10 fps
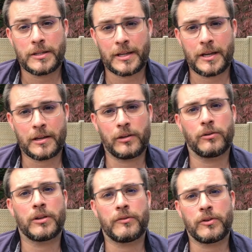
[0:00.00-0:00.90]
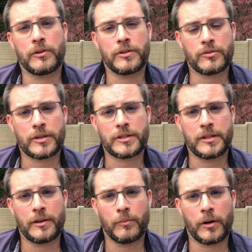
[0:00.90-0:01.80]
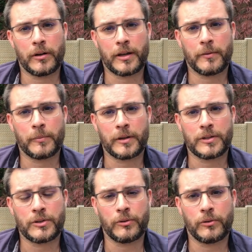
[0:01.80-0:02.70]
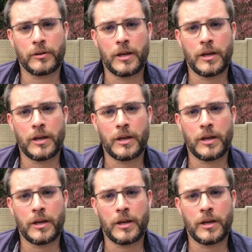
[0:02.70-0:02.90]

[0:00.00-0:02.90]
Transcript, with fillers: Take a look if you're interested in wild camping at all.